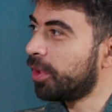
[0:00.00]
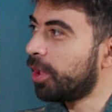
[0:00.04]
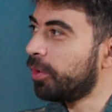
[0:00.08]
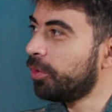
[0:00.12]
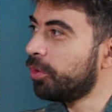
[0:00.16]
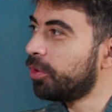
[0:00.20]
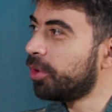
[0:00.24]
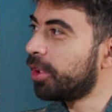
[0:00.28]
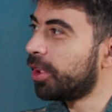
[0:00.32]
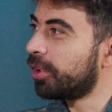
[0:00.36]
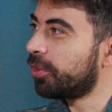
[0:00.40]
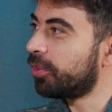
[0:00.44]
now
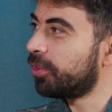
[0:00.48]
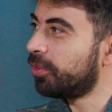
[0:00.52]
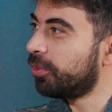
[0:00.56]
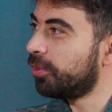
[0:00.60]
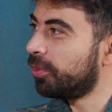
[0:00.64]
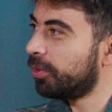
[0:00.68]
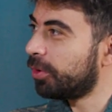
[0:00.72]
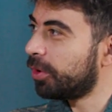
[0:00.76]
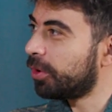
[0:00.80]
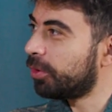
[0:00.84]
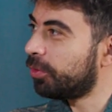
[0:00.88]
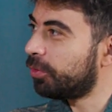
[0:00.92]
you get
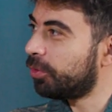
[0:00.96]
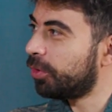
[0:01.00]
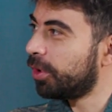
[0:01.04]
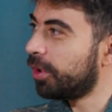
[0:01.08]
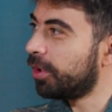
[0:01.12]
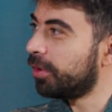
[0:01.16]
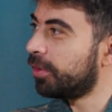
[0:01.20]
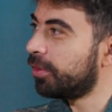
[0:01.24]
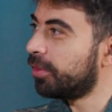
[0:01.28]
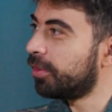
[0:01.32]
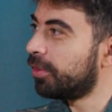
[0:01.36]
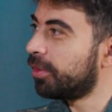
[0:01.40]

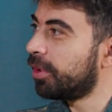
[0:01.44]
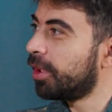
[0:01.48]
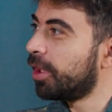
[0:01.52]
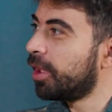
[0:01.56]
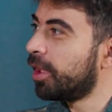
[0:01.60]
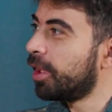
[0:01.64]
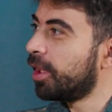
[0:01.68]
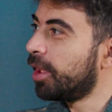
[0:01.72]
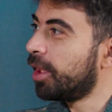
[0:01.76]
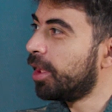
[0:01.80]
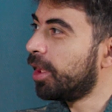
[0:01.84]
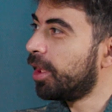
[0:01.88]
grids
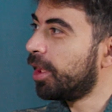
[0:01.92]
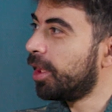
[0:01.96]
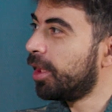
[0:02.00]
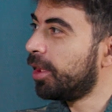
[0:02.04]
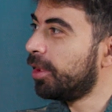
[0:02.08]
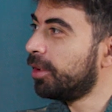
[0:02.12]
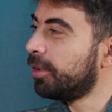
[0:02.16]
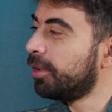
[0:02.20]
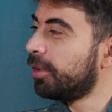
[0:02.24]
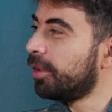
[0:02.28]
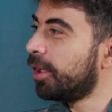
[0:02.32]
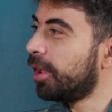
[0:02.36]

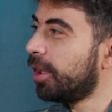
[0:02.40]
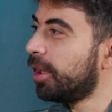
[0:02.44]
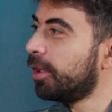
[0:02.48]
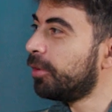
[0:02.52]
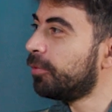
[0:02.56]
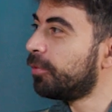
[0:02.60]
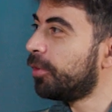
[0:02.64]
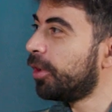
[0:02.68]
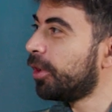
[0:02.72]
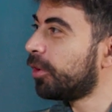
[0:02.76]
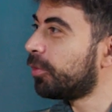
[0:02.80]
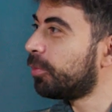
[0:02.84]
and yeah.
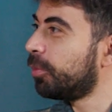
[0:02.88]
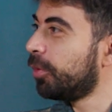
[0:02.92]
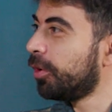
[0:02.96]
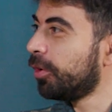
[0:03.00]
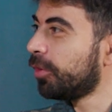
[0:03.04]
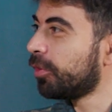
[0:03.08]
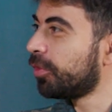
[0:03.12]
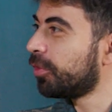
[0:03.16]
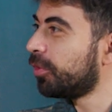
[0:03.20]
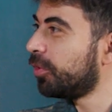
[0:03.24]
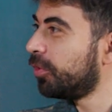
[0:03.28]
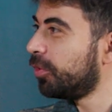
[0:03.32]
and
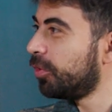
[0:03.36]
flexbox yeah.